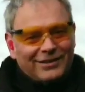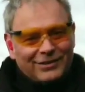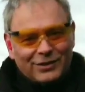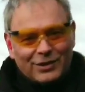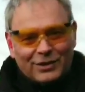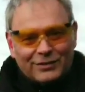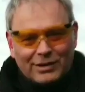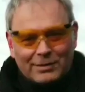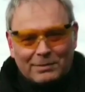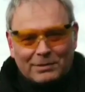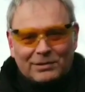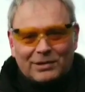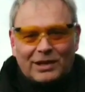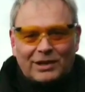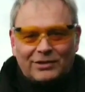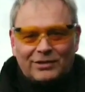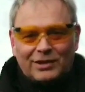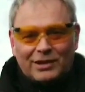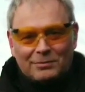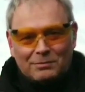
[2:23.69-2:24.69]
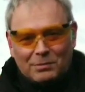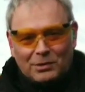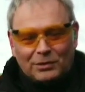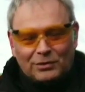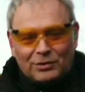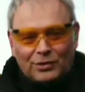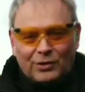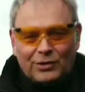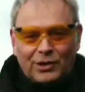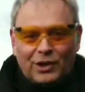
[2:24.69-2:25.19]
I do have ear protection in,
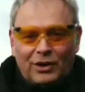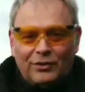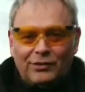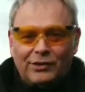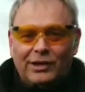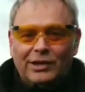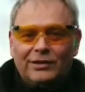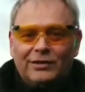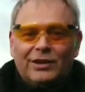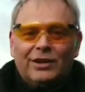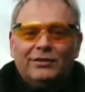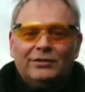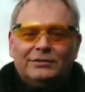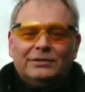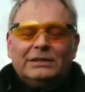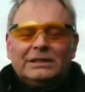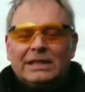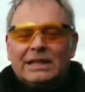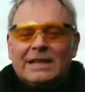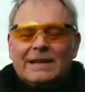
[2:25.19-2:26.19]
but it's not the over ear stuff.